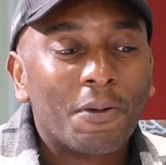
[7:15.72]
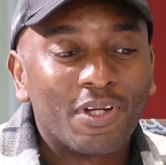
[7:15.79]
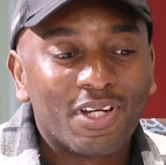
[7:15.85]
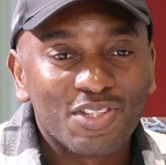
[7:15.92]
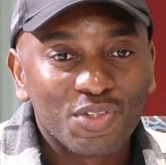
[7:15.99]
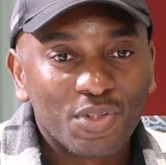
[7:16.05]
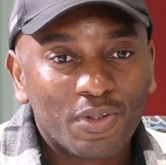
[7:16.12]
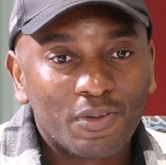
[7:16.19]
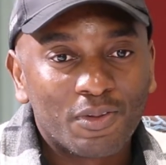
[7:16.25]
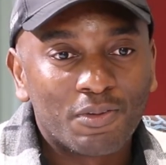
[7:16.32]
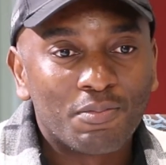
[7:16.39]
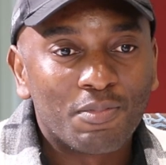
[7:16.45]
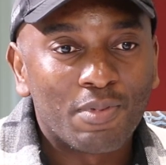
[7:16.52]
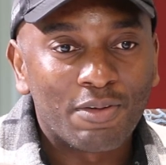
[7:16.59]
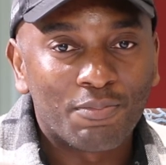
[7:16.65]
Yeah. So
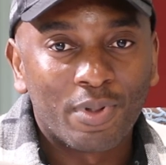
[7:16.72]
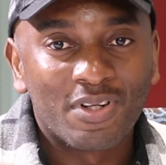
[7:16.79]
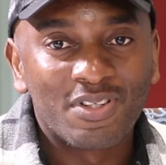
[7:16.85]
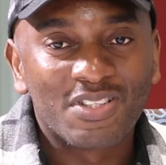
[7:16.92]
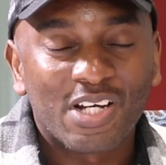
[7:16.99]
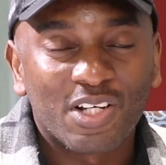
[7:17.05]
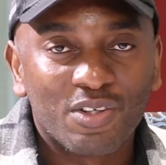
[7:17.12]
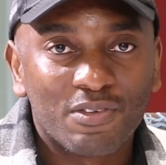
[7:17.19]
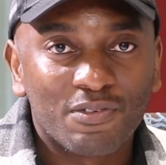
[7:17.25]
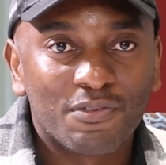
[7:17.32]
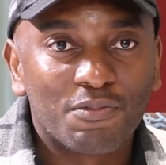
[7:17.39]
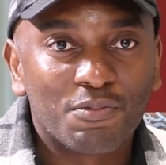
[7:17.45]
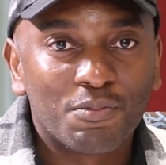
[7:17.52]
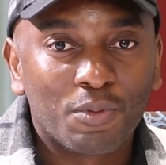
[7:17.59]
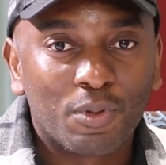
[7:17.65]
my parents kind
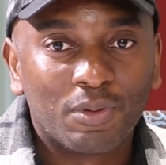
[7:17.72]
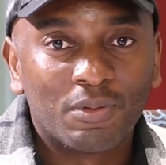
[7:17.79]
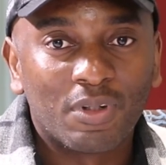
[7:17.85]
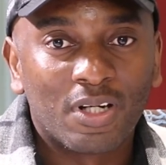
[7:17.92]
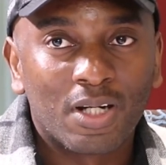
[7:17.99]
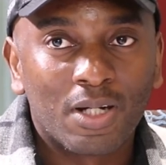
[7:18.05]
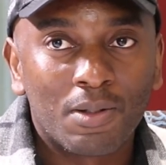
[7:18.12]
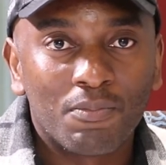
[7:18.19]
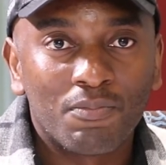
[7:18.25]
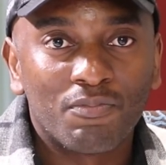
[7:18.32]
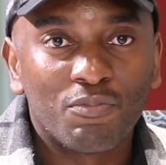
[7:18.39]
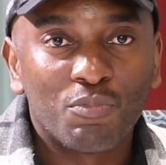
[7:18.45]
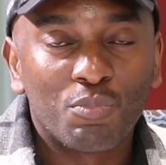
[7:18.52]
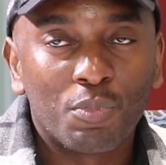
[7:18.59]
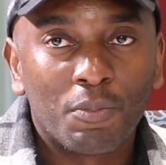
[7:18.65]
of, the